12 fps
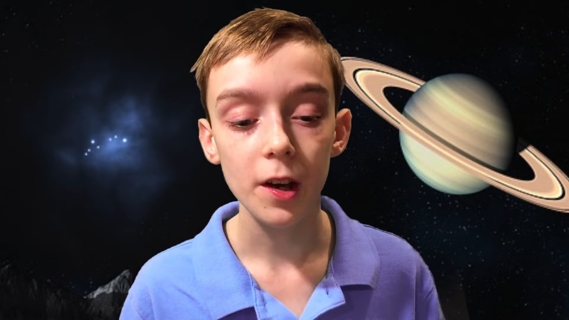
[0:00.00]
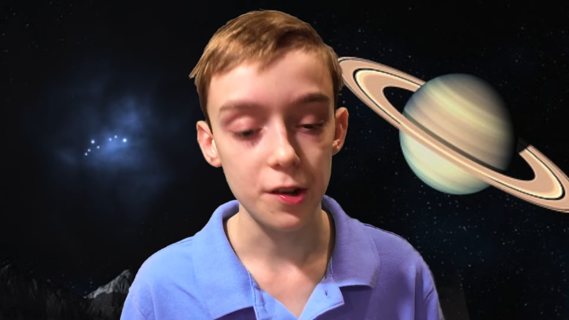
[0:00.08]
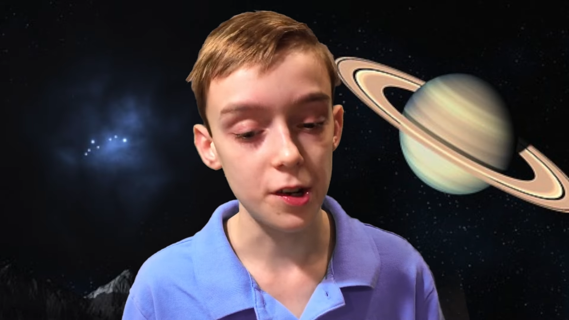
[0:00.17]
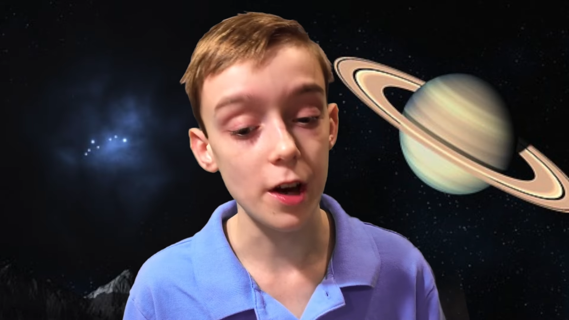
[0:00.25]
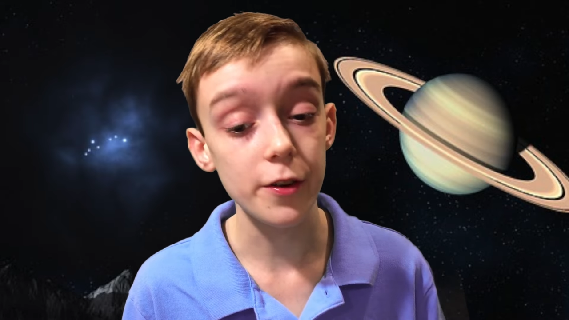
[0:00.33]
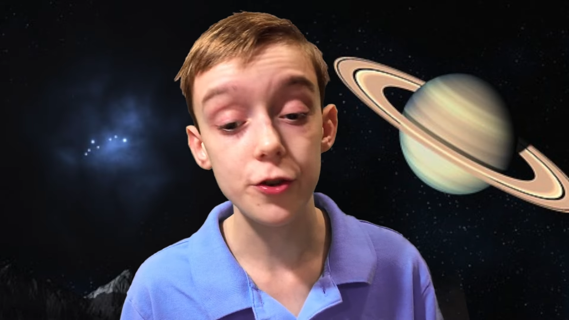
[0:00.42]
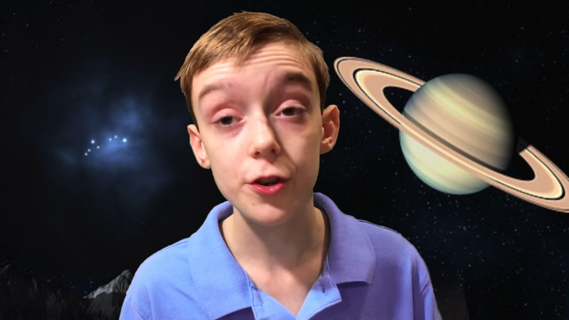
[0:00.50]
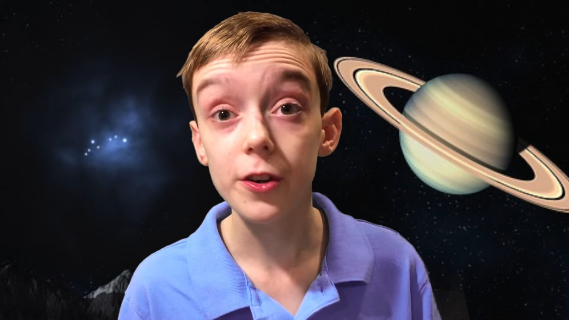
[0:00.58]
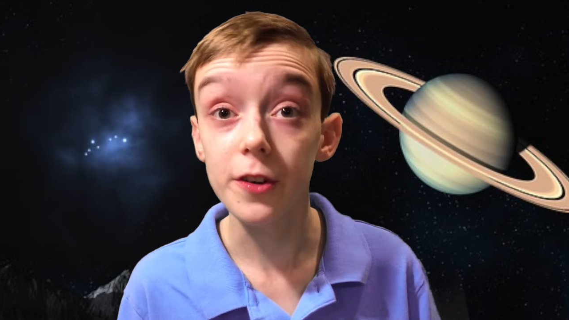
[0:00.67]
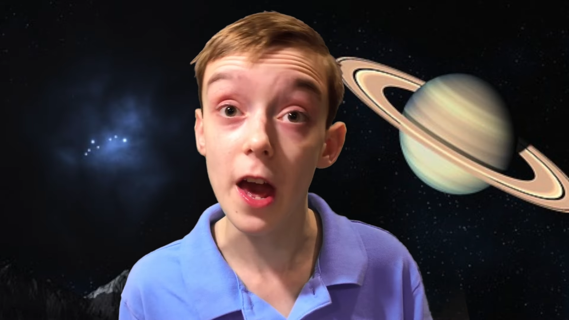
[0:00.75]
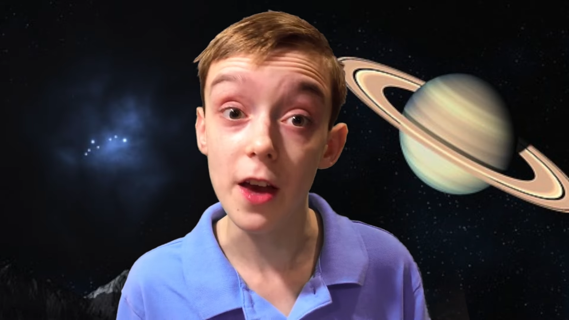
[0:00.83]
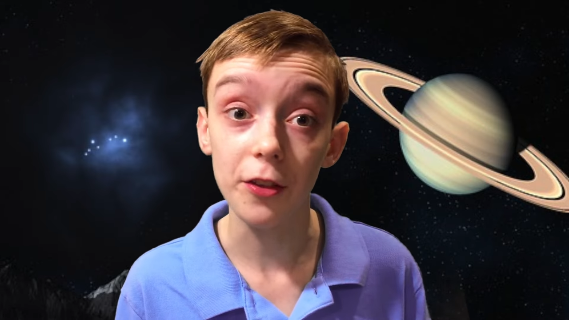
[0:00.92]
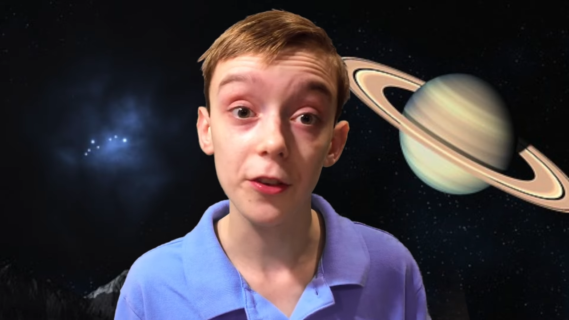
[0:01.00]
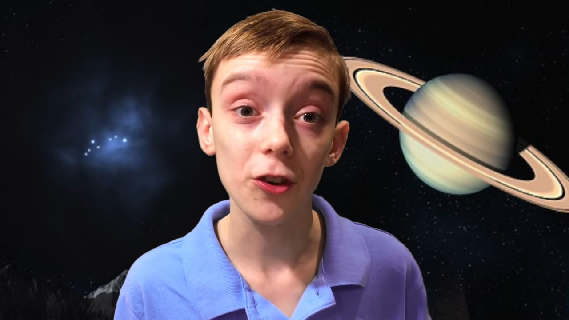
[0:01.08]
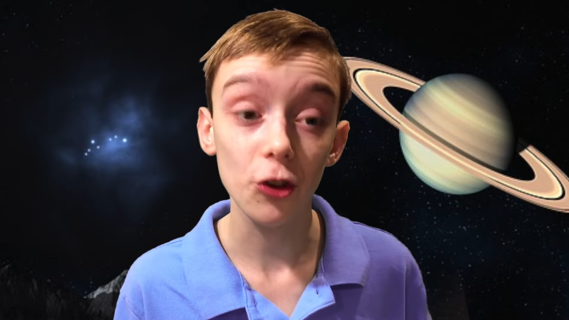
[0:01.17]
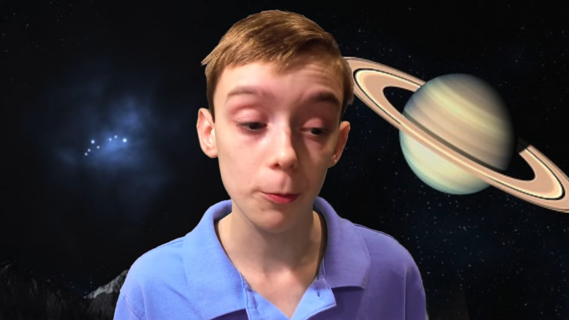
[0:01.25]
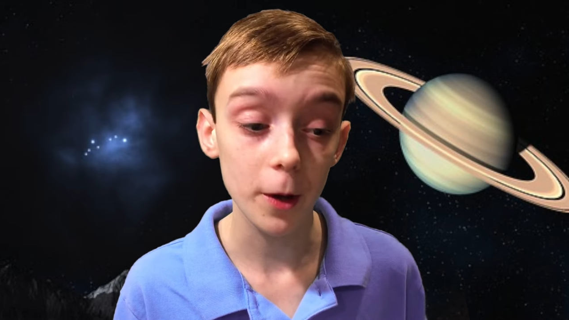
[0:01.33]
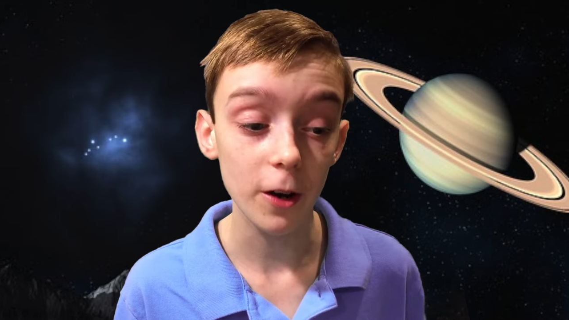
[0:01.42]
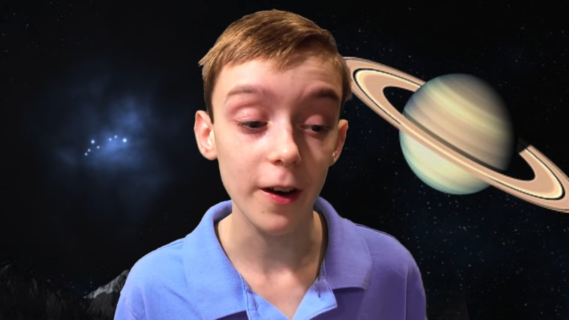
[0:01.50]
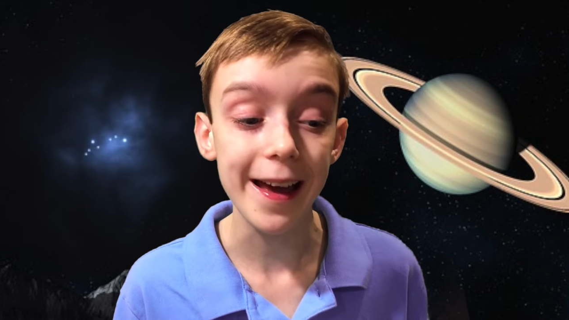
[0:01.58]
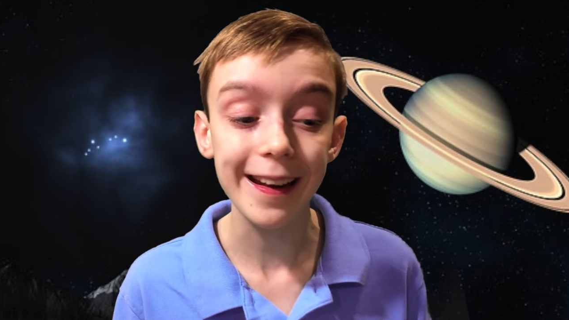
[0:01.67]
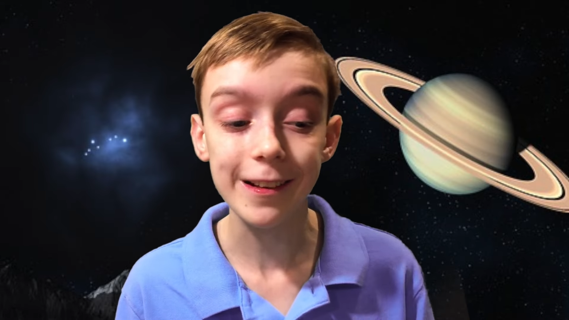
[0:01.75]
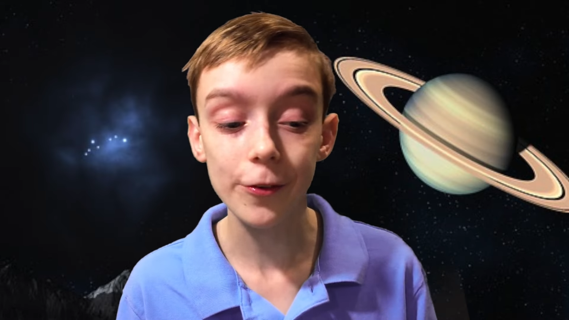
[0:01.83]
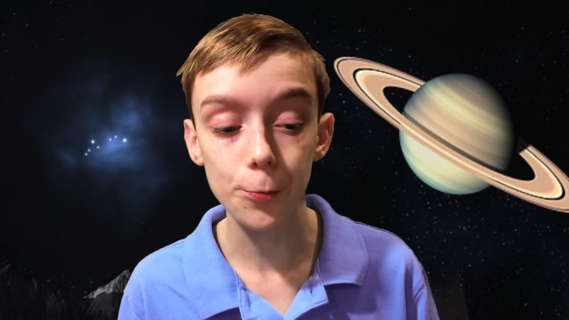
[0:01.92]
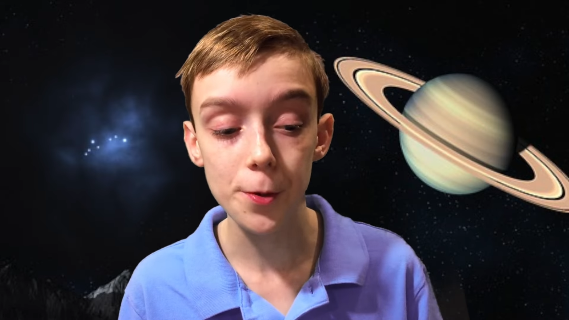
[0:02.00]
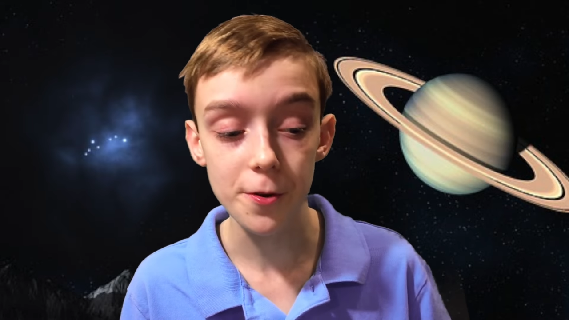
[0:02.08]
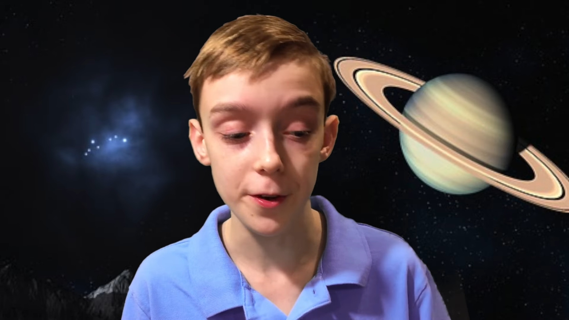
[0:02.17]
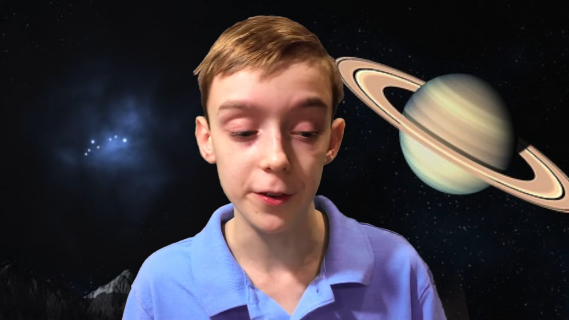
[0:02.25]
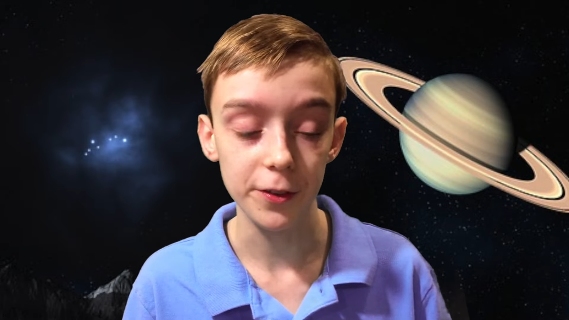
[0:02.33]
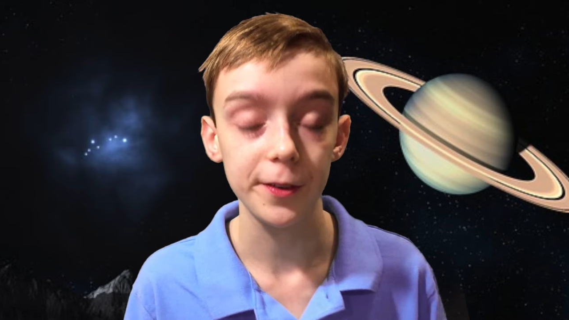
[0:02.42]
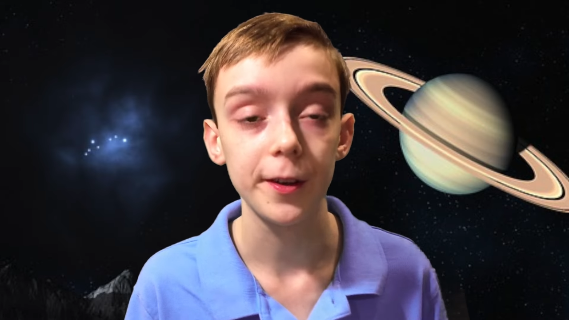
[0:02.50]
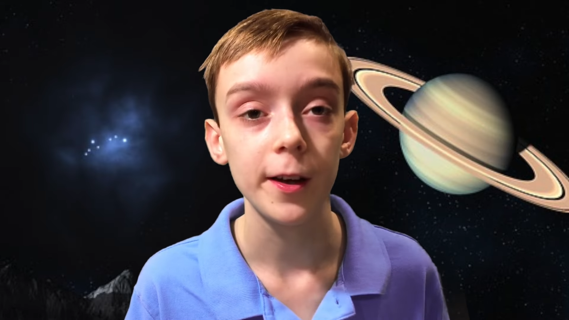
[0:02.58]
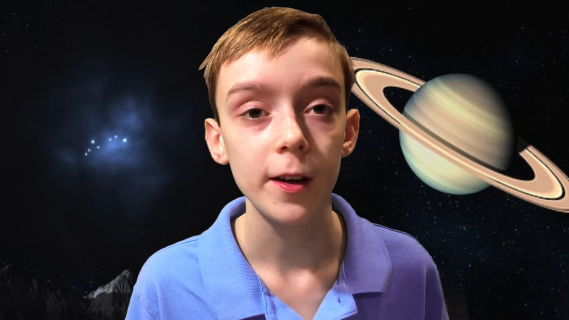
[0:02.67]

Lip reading: touch, taste, smell, and experience.